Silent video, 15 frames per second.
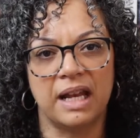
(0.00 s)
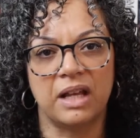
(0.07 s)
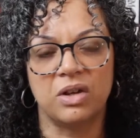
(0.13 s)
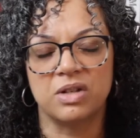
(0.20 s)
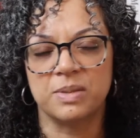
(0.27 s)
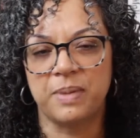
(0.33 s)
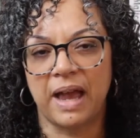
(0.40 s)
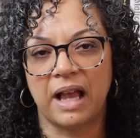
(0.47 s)
It
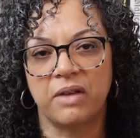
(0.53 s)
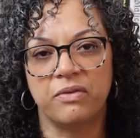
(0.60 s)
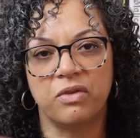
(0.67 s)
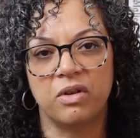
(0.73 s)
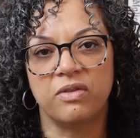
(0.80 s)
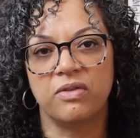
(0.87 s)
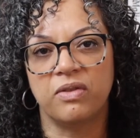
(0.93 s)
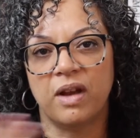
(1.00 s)
goes back and
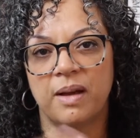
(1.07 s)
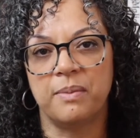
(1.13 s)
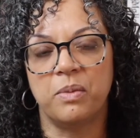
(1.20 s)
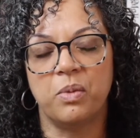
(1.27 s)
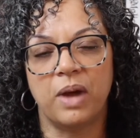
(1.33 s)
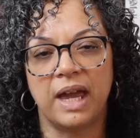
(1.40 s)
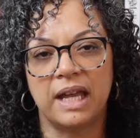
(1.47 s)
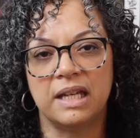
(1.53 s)
forth
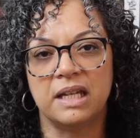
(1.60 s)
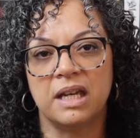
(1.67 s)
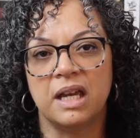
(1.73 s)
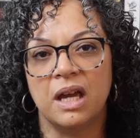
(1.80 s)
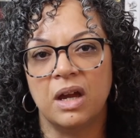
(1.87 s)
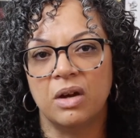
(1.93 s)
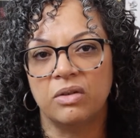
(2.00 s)
from when